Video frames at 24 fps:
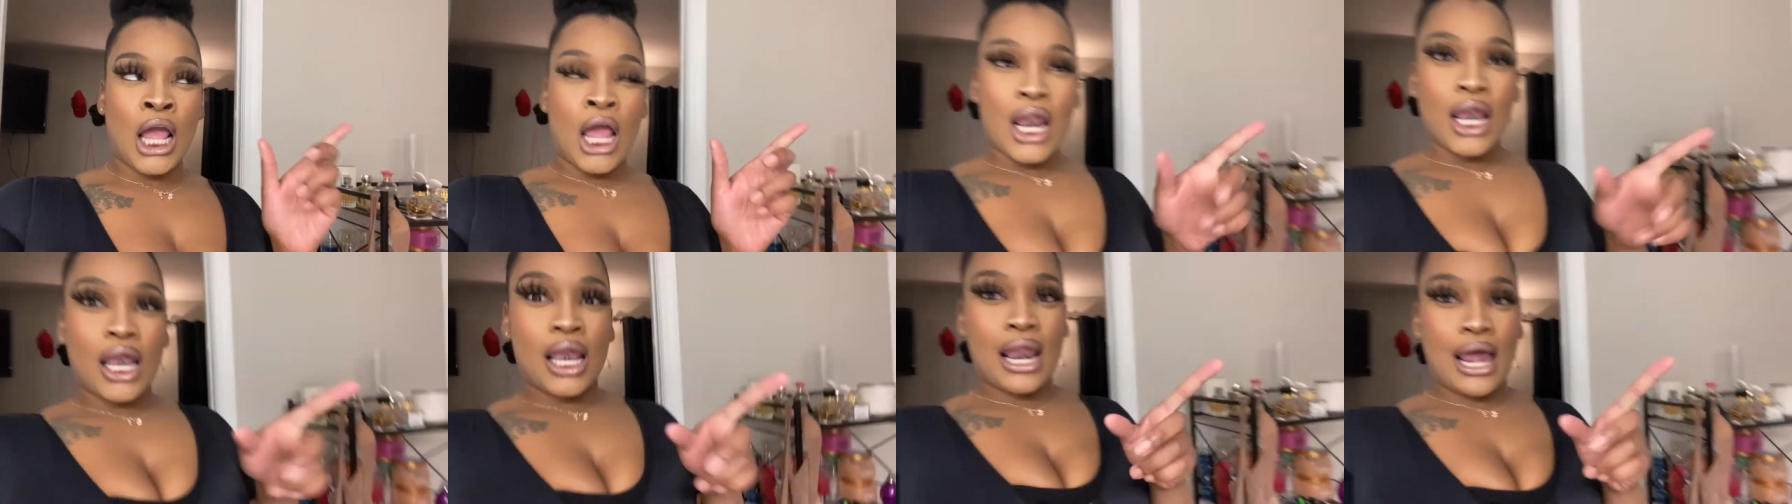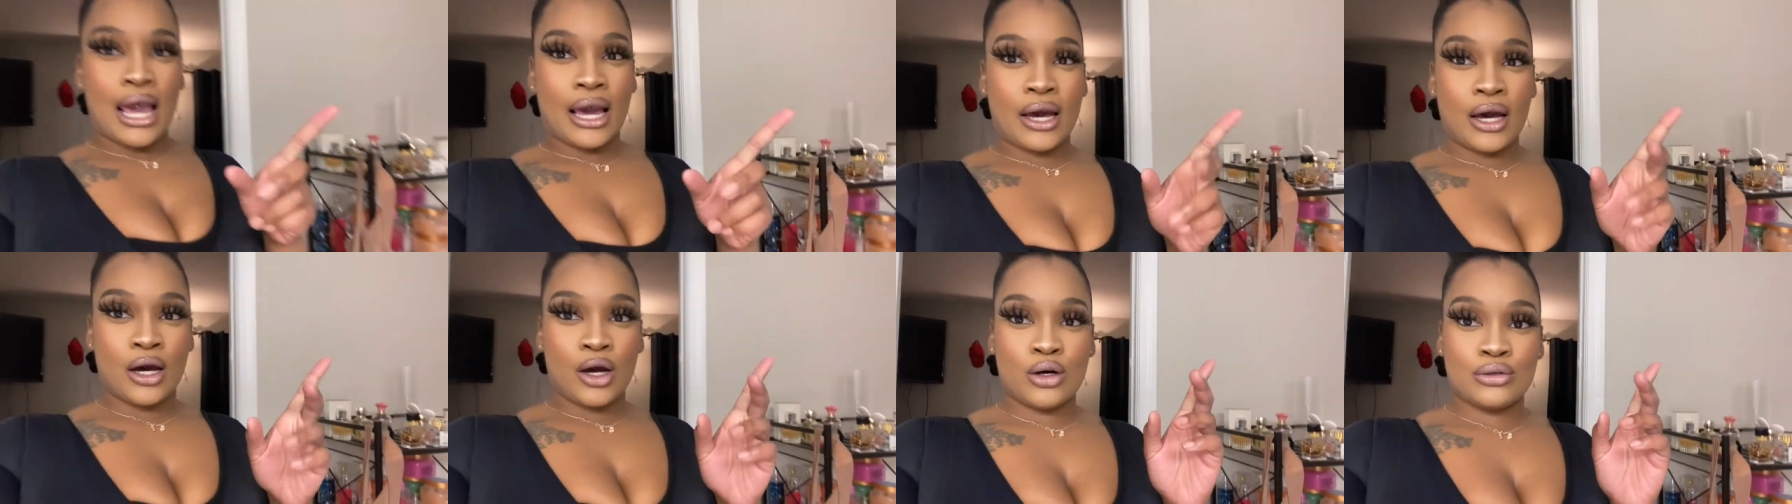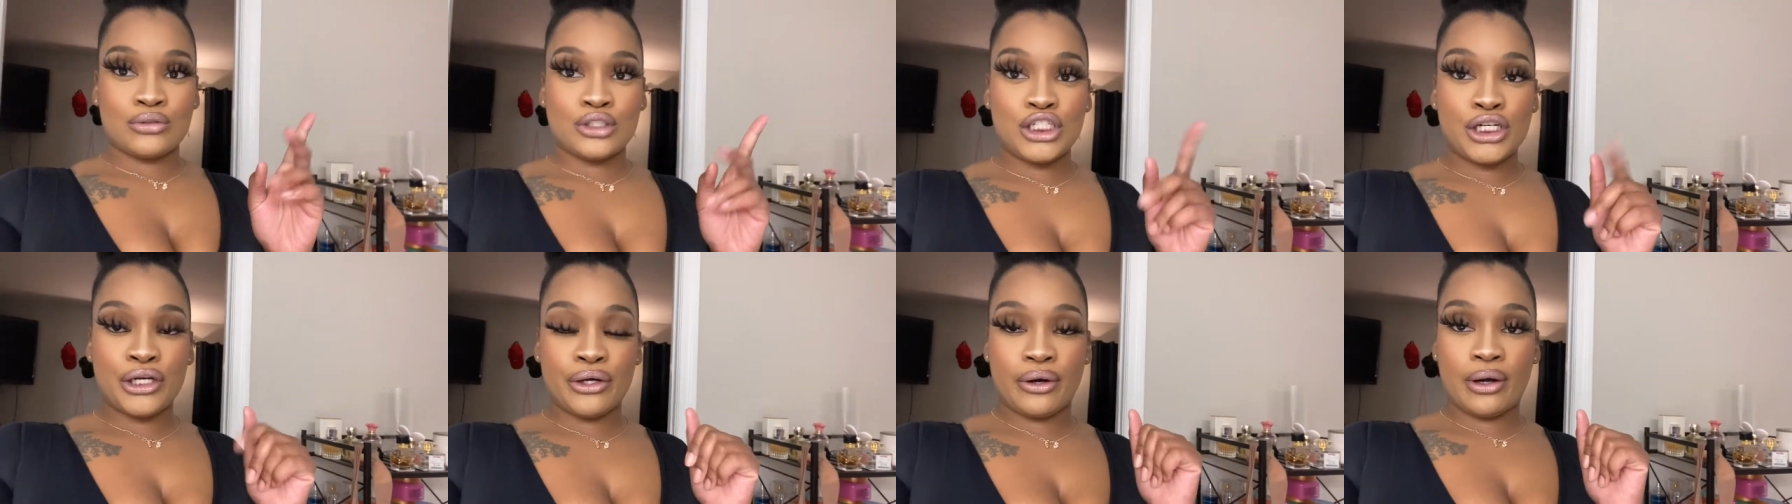
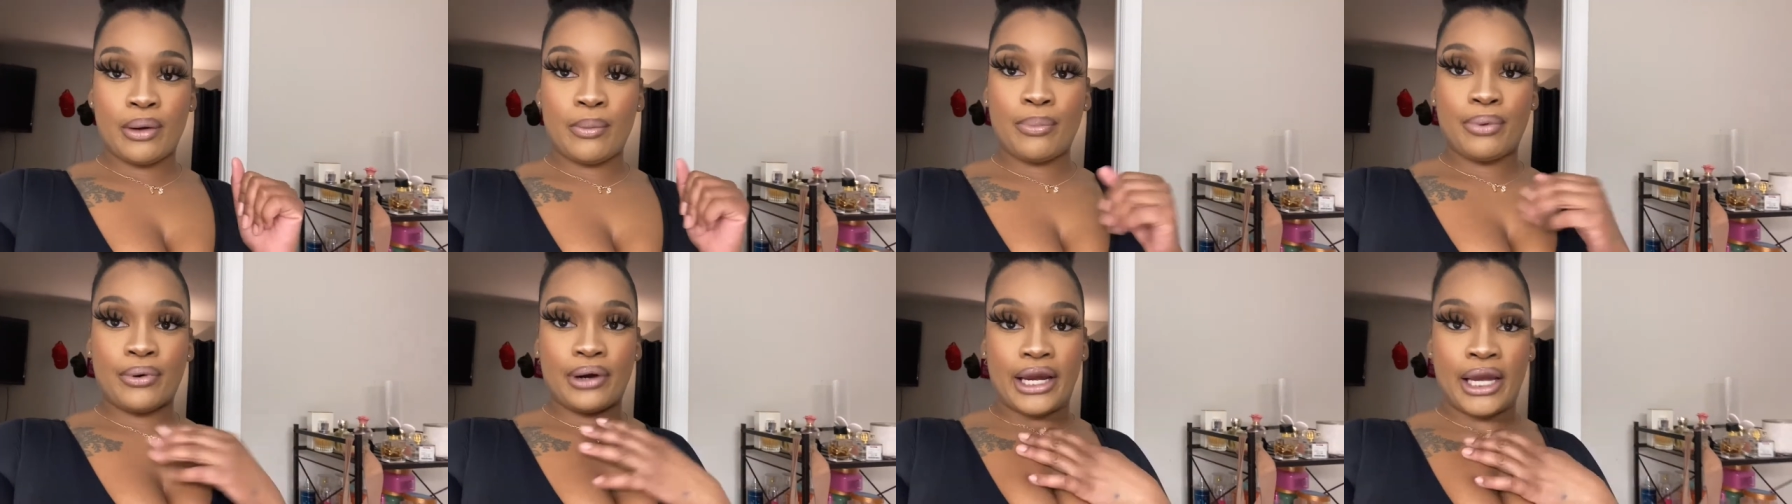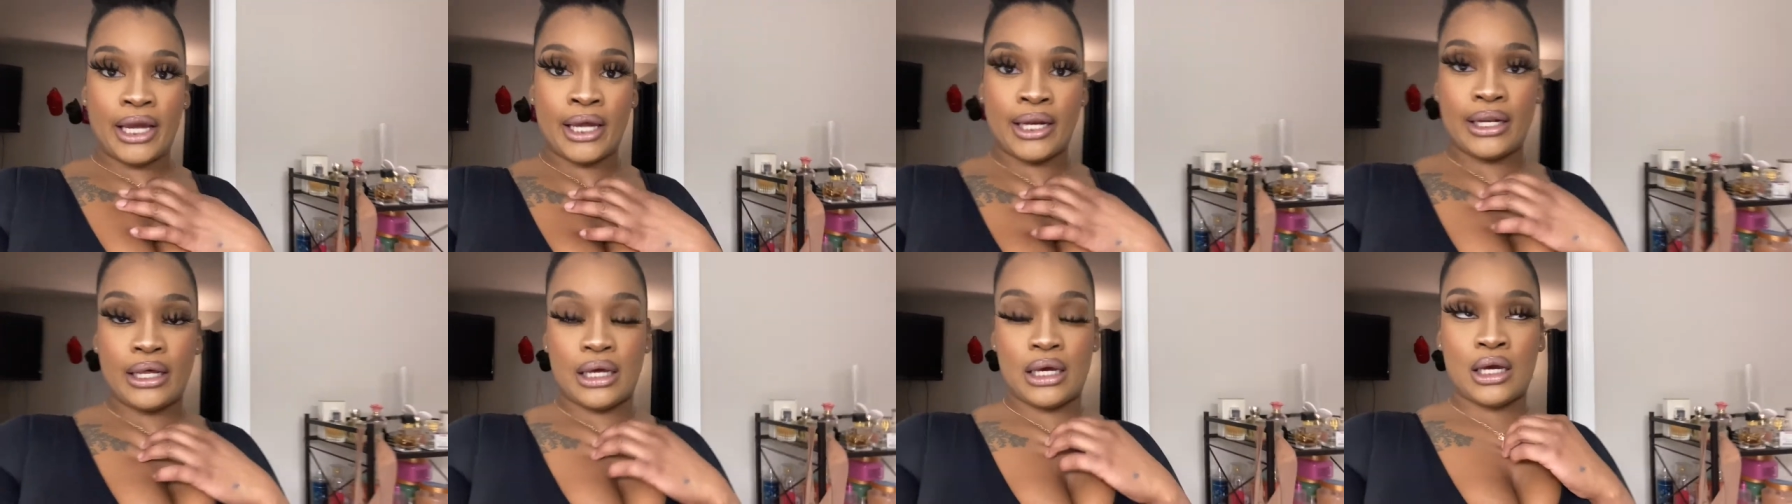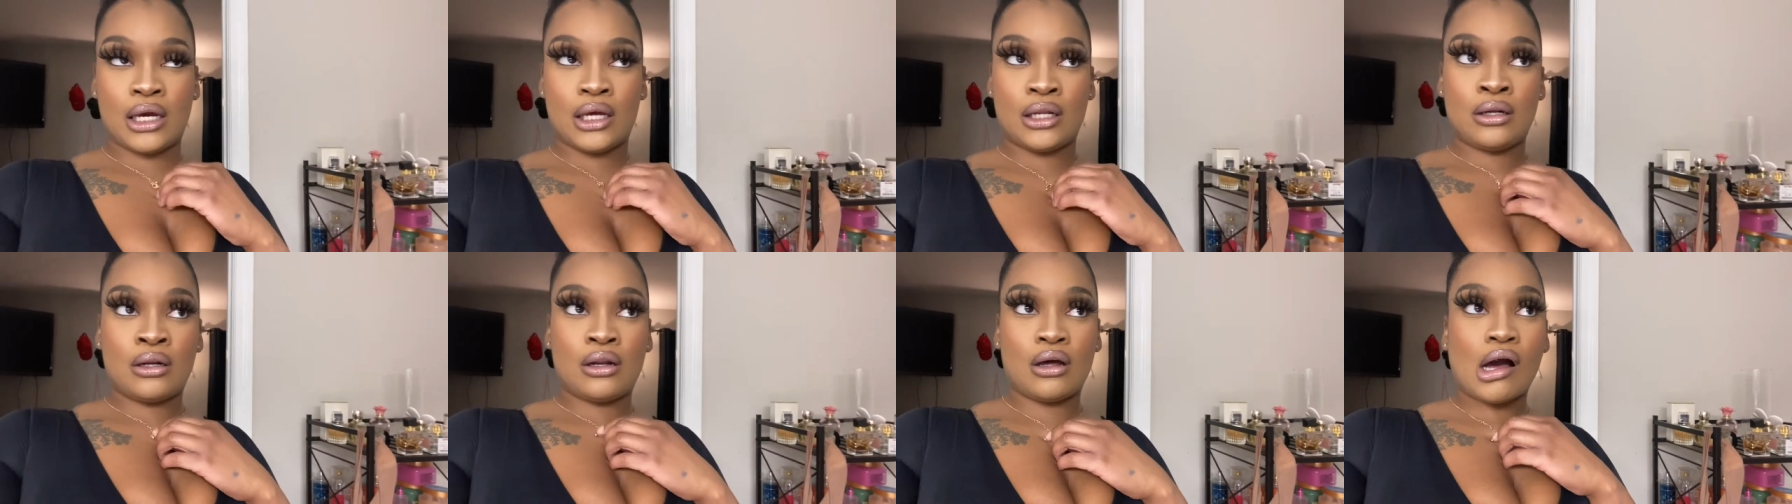lounge here in
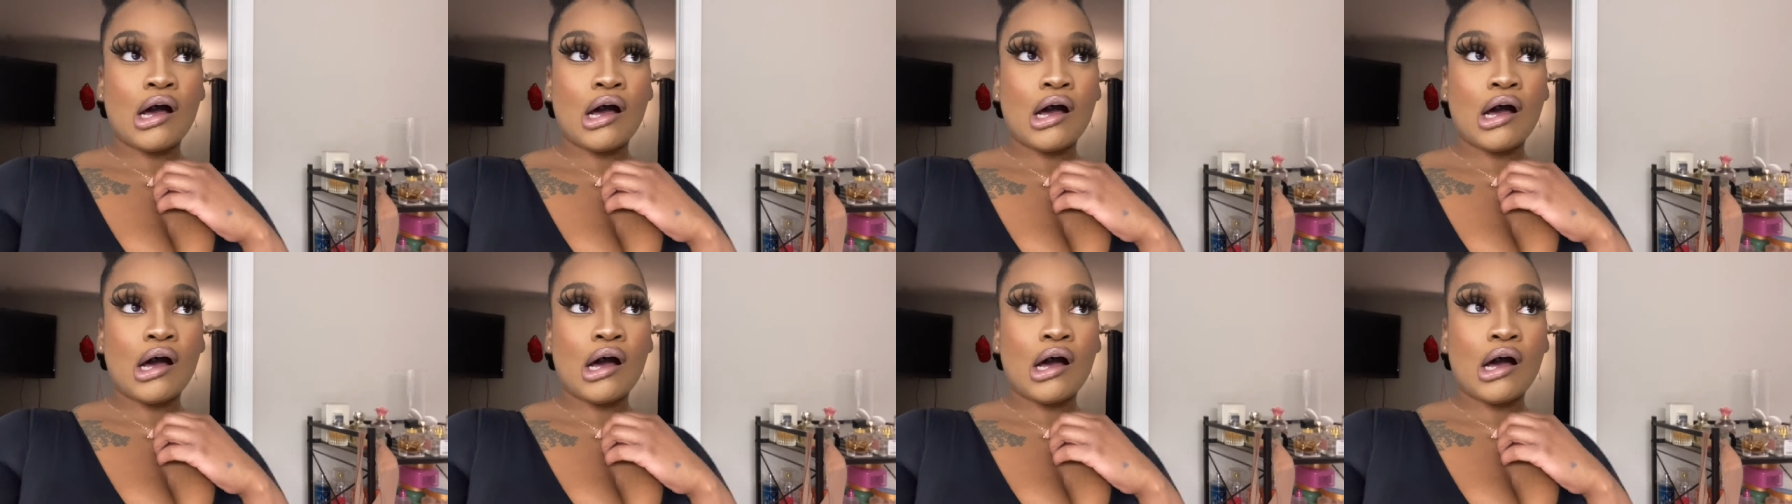Brandon.